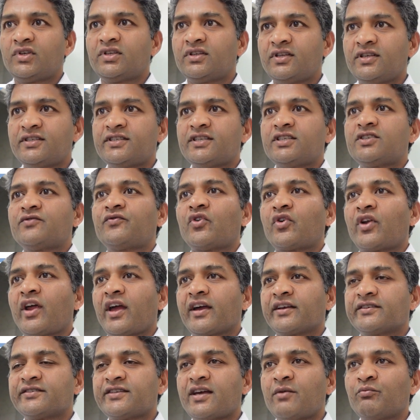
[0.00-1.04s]
This is for
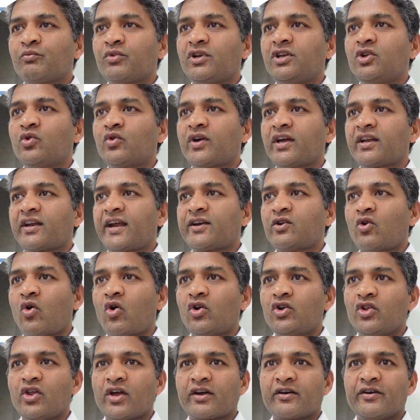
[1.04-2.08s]
example. You can write
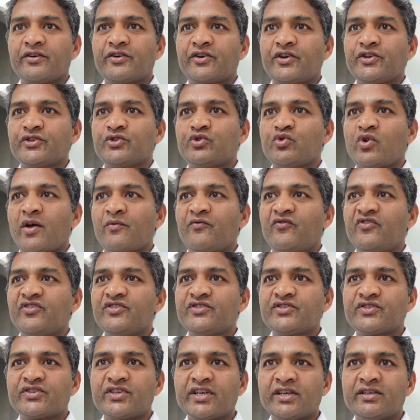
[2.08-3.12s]
all the countries you have
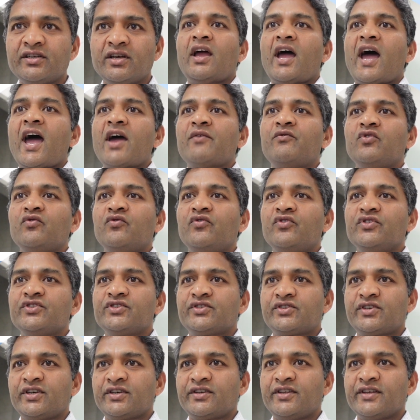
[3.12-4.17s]
visited. Have you
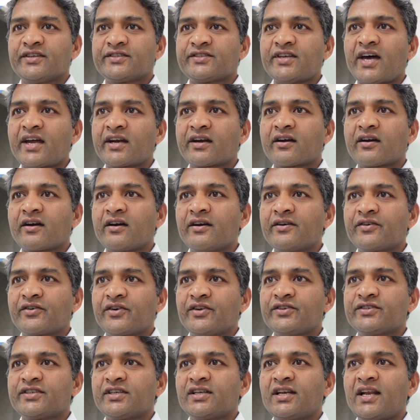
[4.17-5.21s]
visited the SAARC
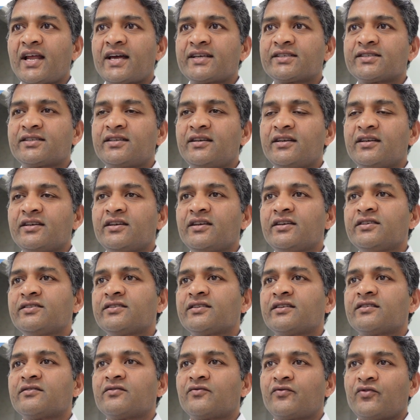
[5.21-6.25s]
countries in last 3
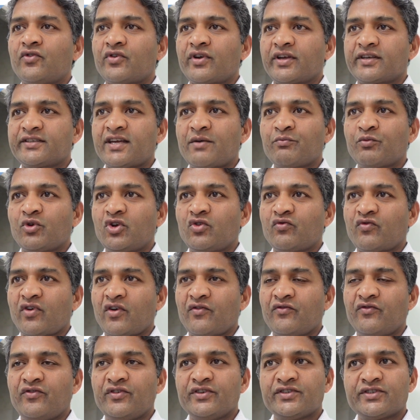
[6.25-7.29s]
years? For example, if you
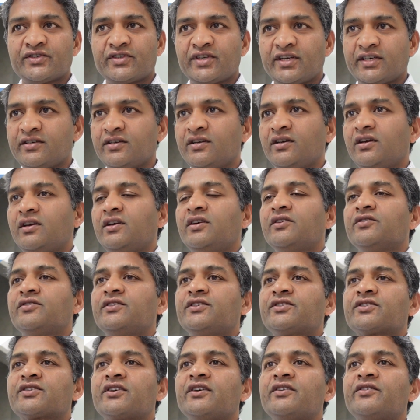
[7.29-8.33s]
have visited
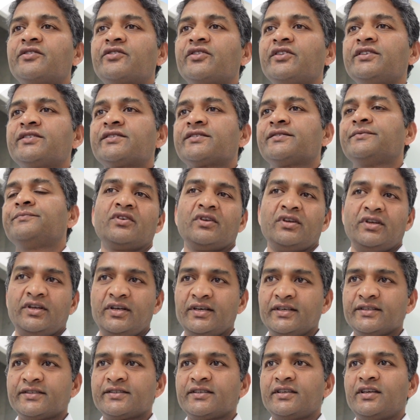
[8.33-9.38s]
these countries,
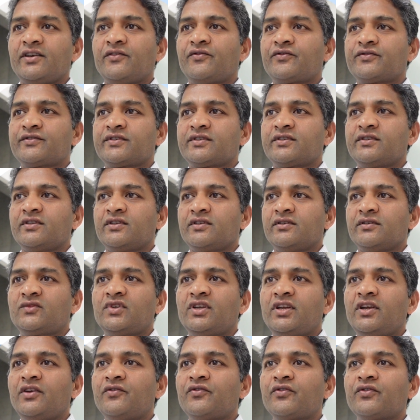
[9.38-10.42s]
yes.
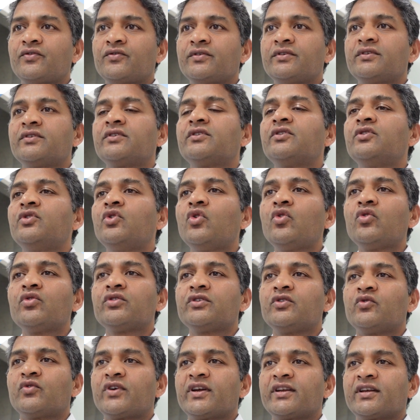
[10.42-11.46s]
If
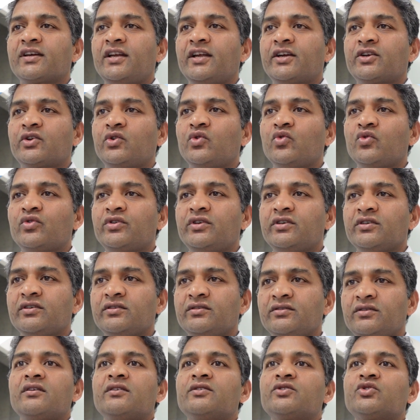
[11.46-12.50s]
no, you can click no
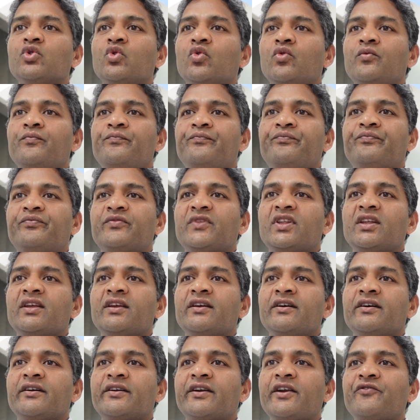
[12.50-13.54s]
here. So
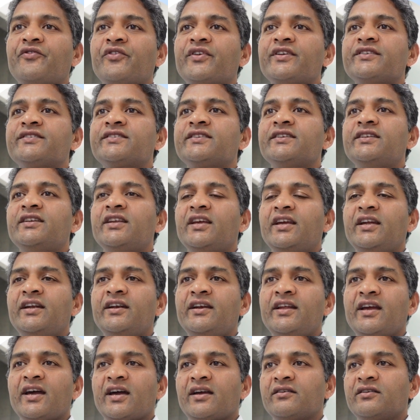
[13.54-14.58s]
reference in
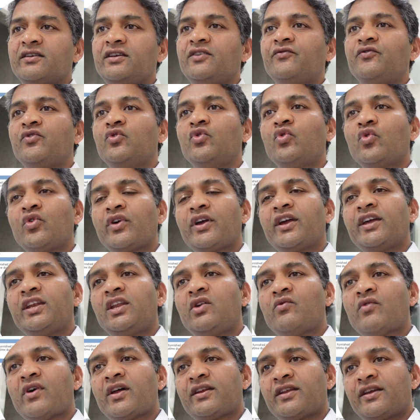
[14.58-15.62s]
India. If you know
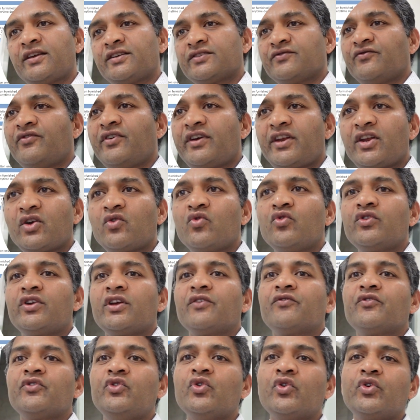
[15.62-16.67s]
anyone is very good.
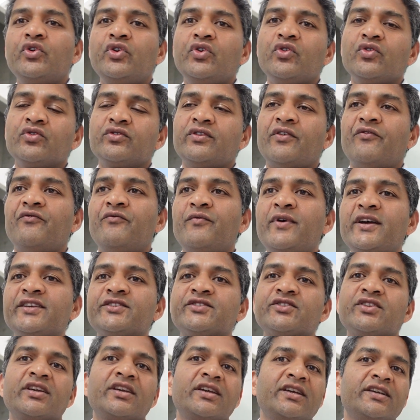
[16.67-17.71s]
If you don't know, the
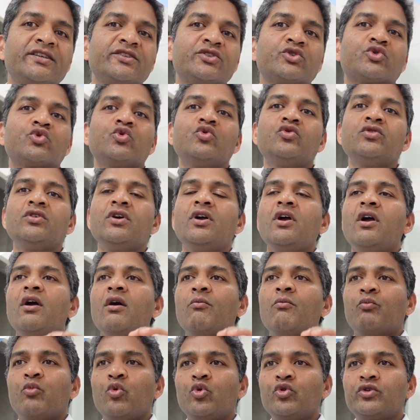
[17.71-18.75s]
best thing is to
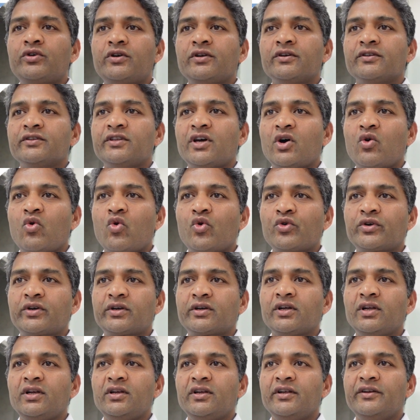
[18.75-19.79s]
put the
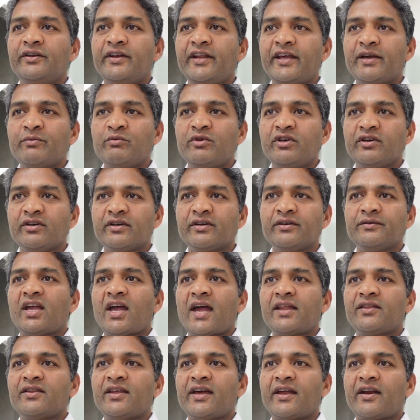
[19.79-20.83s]
hotel name here
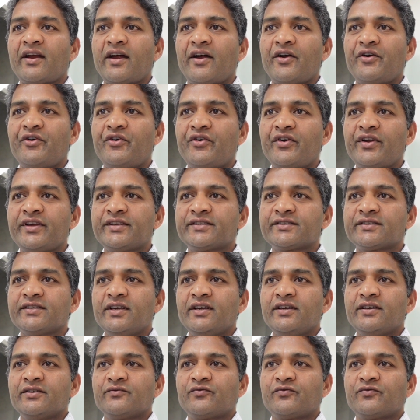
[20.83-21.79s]
and their address.